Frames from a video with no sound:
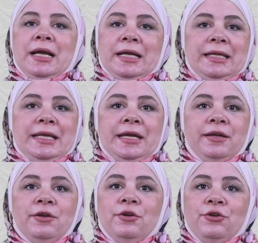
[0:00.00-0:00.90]

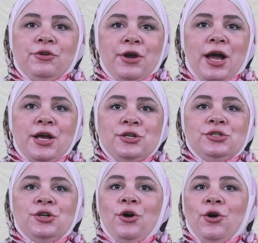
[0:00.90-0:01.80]
clinic,
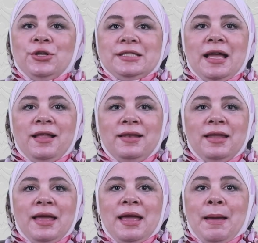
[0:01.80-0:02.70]
garage,
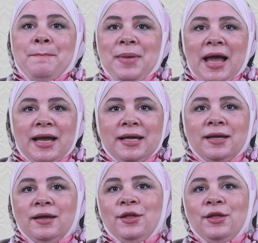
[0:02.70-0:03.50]
hotel, bank,